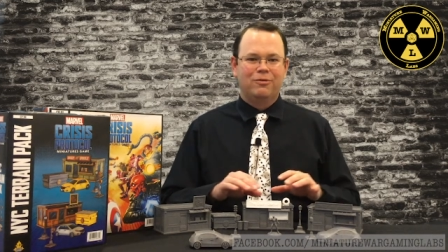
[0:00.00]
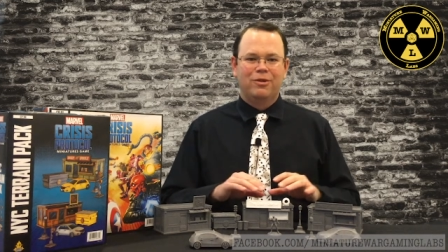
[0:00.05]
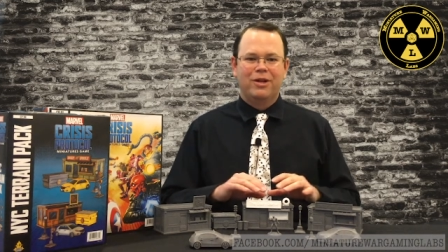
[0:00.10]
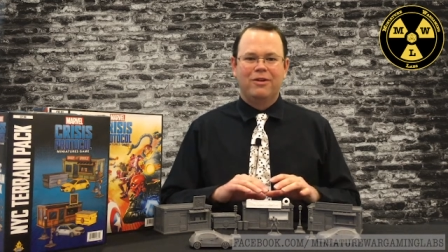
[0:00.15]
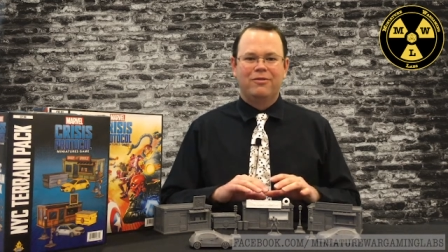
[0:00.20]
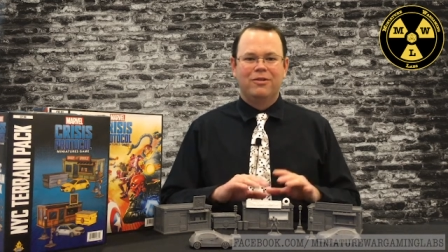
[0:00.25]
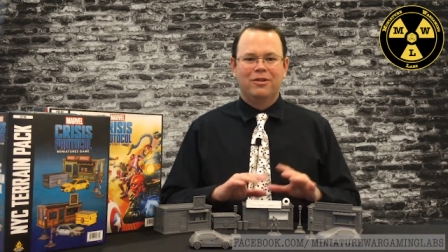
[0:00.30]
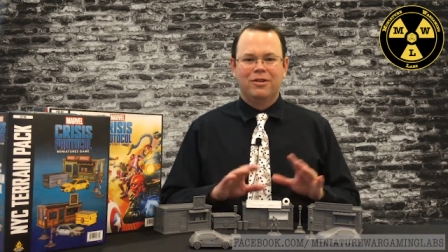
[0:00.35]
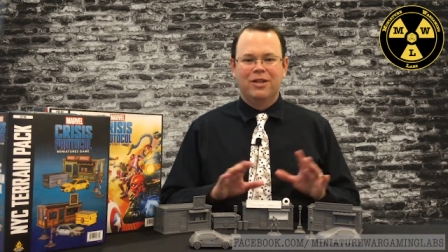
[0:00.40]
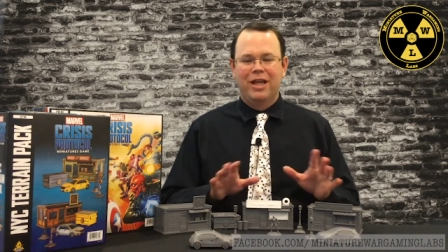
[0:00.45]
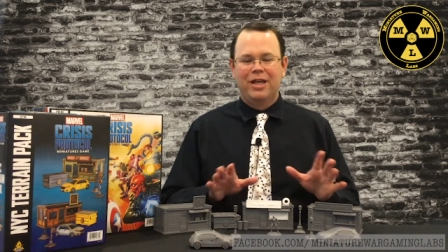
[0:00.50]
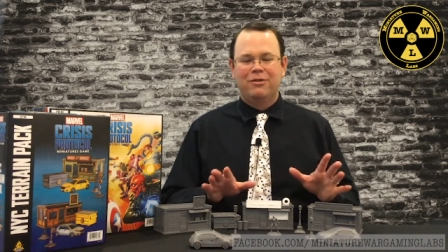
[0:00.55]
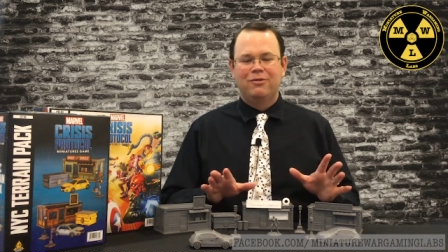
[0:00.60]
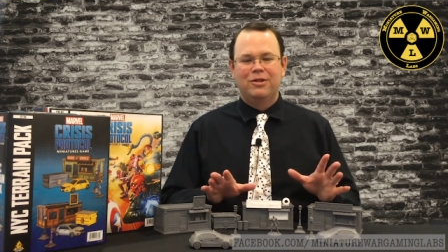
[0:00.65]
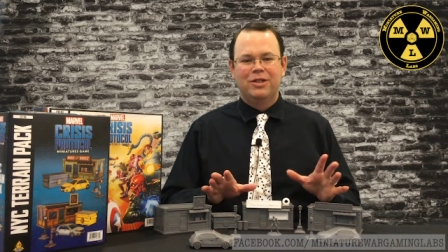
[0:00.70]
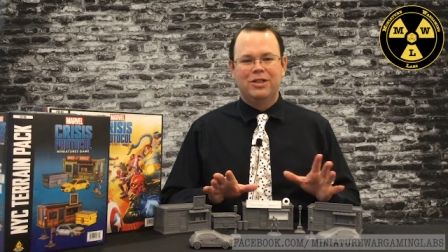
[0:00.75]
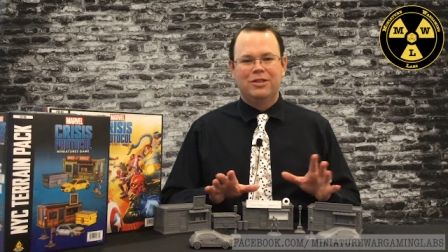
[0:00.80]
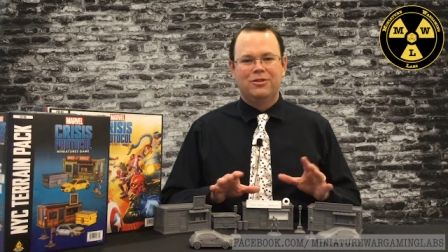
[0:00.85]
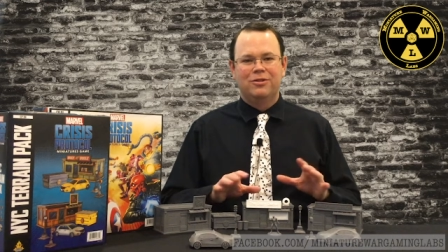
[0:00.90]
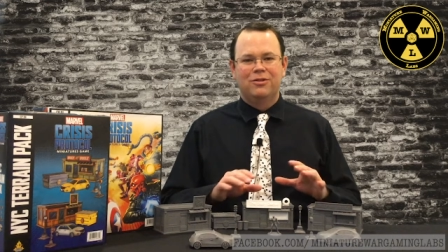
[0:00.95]
whatever
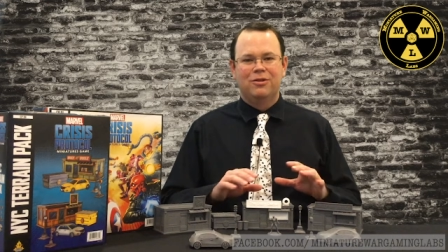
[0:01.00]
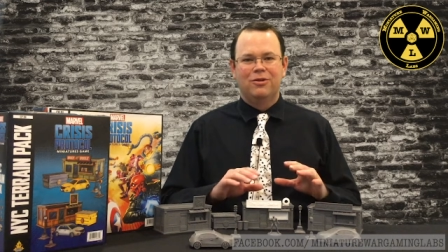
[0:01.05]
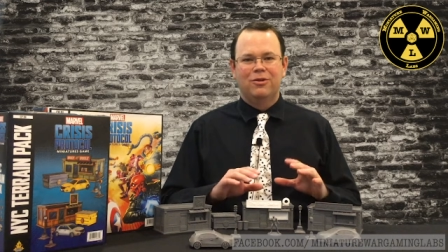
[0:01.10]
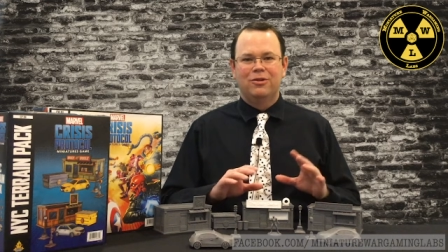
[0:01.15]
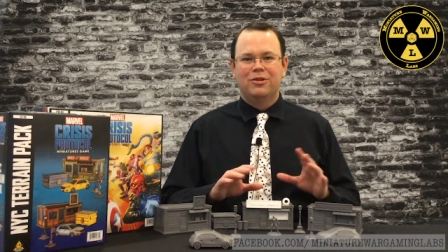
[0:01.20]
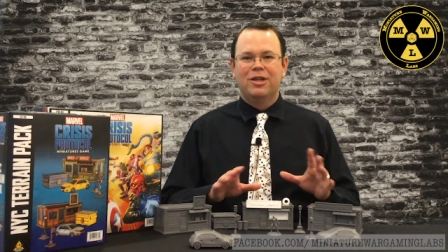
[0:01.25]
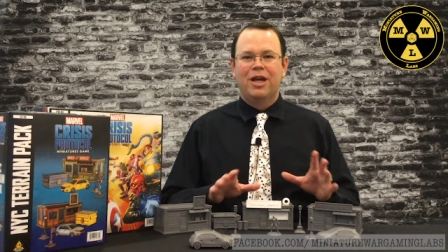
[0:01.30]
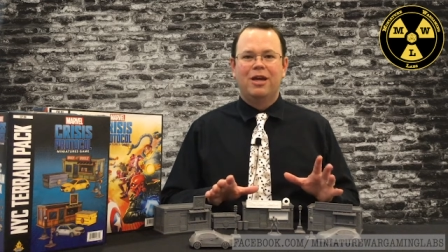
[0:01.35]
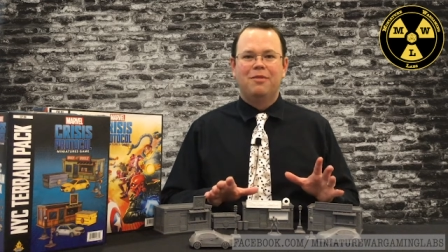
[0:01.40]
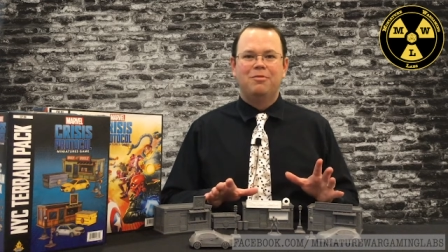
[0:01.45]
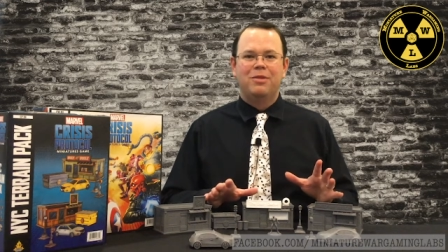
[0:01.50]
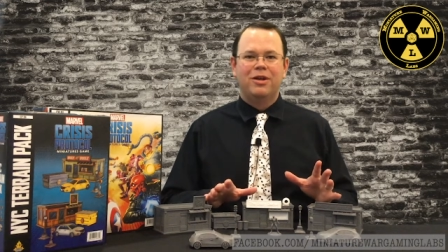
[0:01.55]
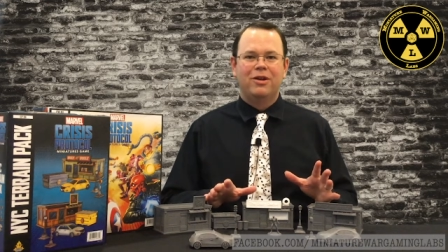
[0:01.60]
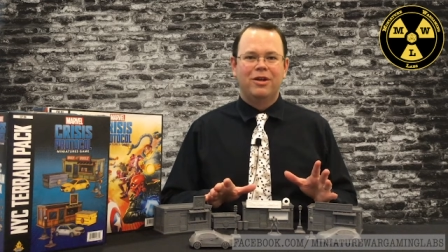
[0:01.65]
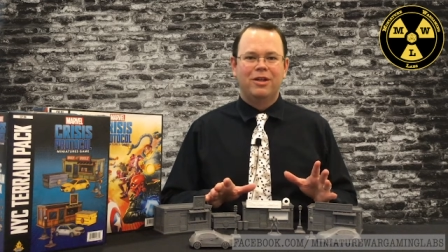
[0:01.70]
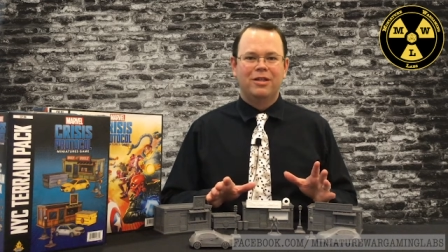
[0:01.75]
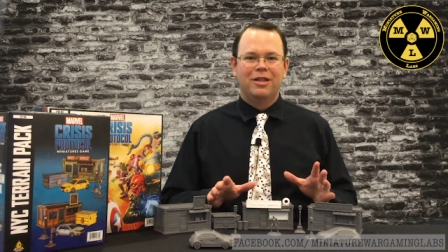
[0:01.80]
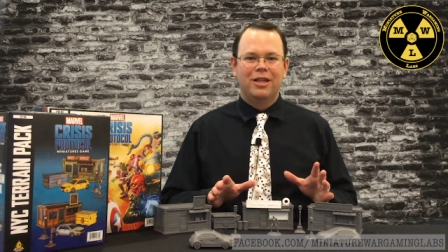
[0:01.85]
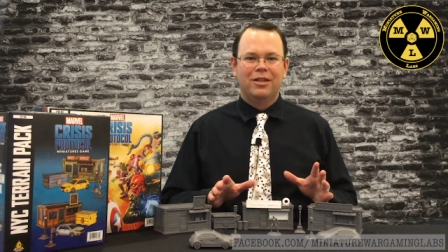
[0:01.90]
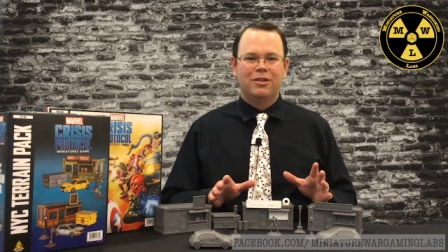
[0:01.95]
language or time
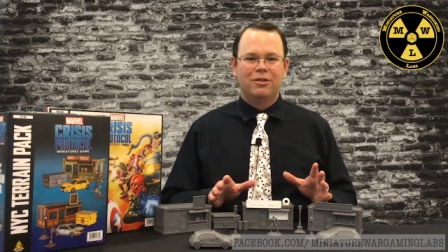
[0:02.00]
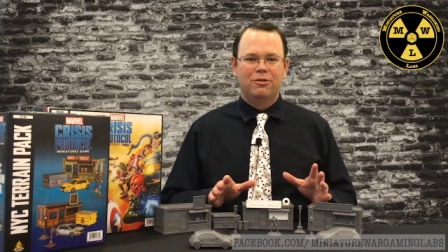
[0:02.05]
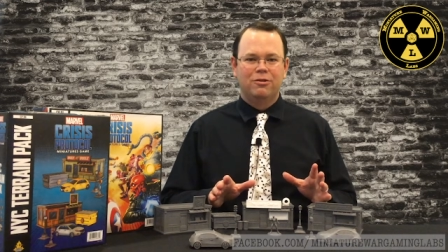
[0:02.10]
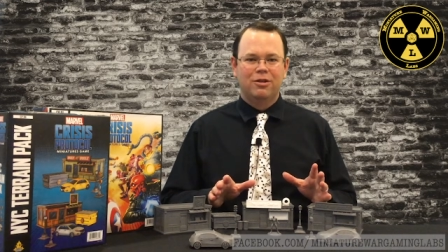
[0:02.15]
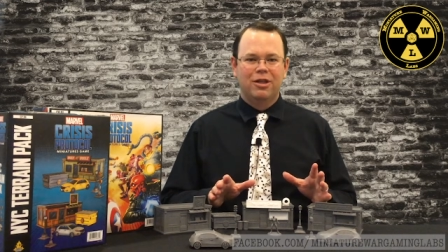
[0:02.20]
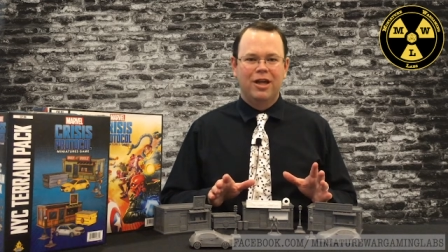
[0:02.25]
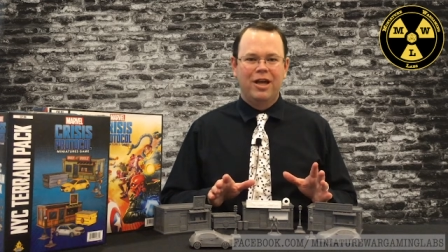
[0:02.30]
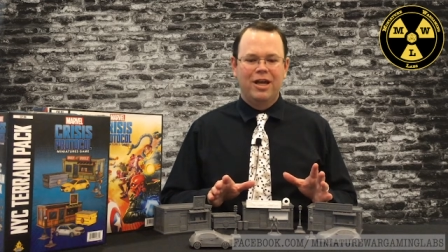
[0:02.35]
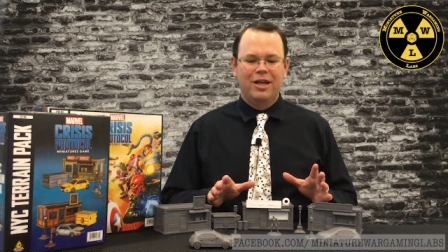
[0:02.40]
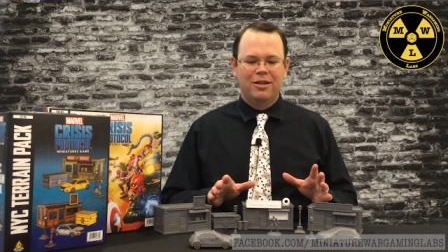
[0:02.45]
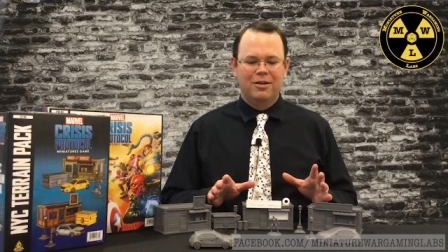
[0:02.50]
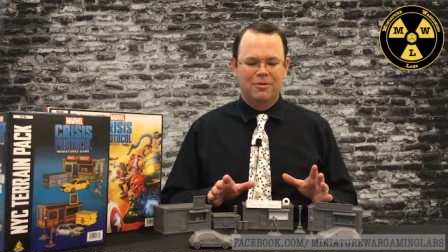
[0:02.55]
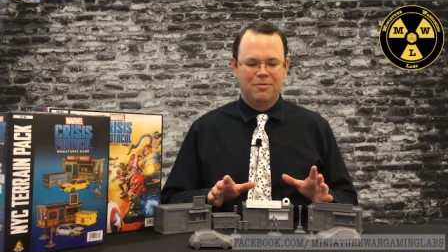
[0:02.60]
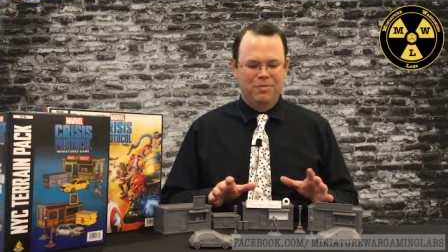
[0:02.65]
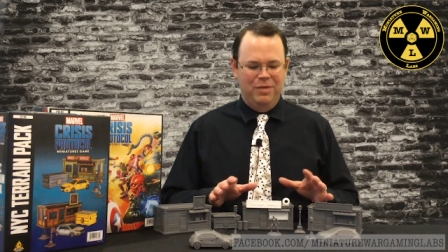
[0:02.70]
period that you'd like.